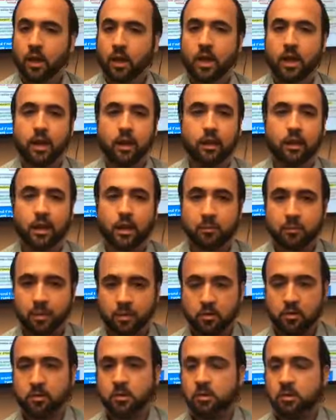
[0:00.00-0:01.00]
I, I'm
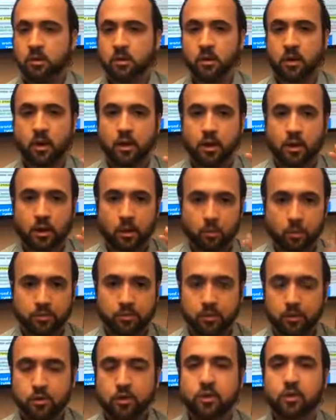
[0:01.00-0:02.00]
here, I, I will
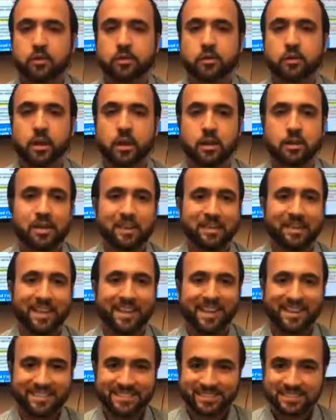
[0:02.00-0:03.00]
tell you here today that
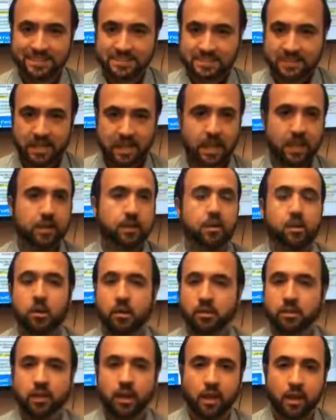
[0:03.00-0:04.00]
that is not at
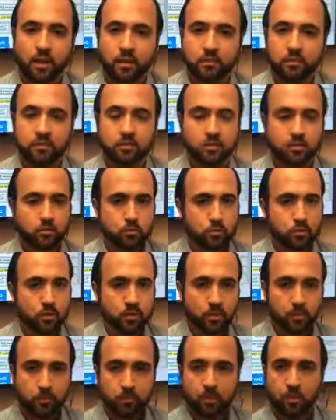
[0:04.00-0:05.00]
all the case. You
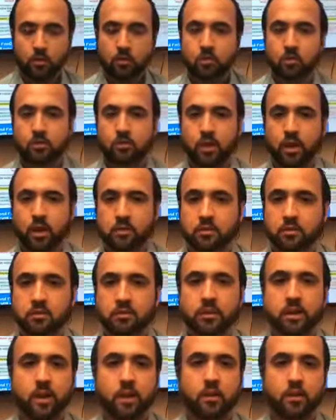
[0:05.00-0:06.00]
can appeal your taxes.
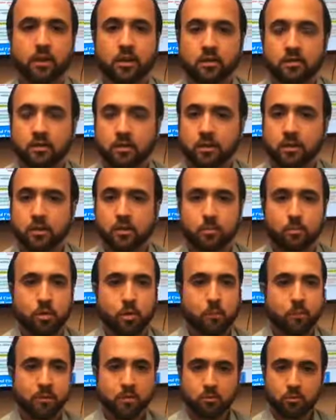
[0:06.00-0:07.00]
The county can say that your
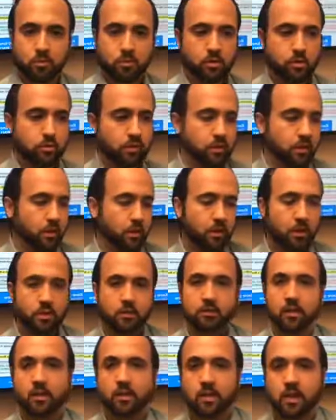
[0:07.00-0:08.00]
property is worth
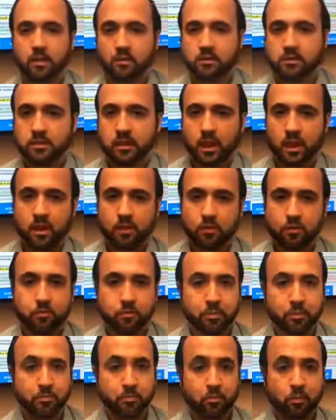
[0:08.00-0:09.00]

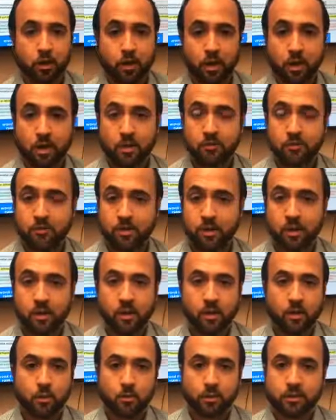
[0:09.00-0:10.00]
$10,000, but if you have
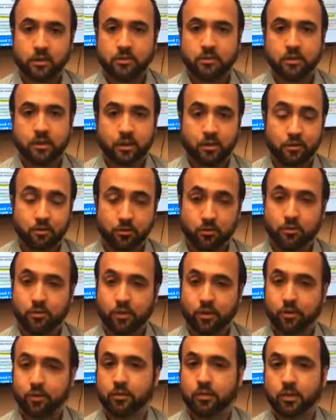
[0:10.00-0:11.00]
a real estate agent who's
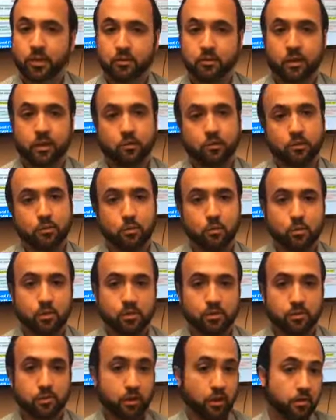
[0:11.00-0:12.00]
telling you that it's actually
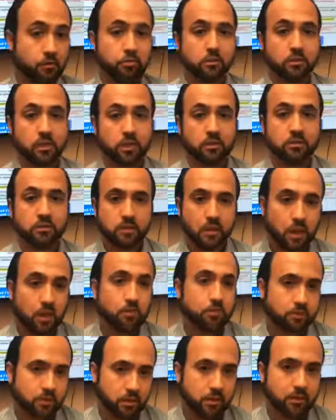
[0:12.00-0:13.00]
worth
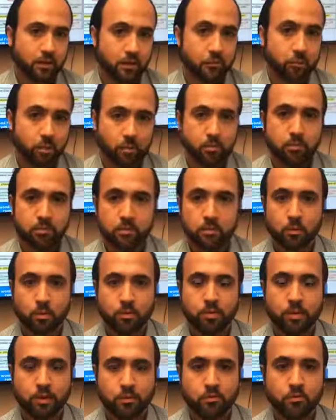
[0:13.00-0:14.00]
$100,000, then it's probably
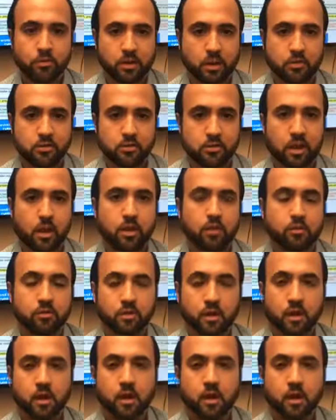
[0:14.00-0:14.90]
worth $100,000.